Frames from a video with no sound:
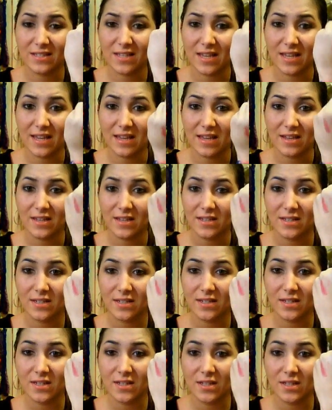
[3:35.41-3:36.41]
see
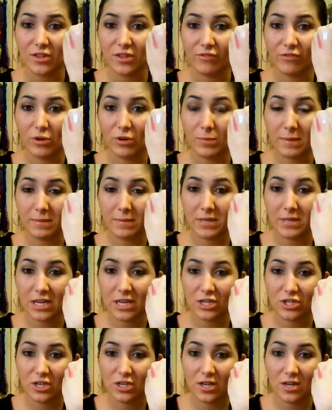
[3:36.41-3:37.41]
the real
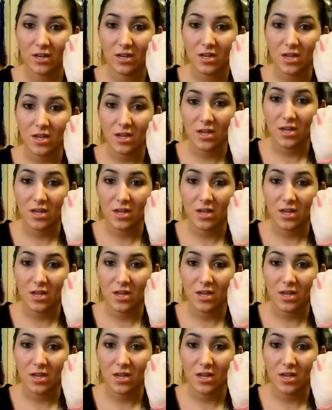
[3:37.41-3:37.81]
pigmentation.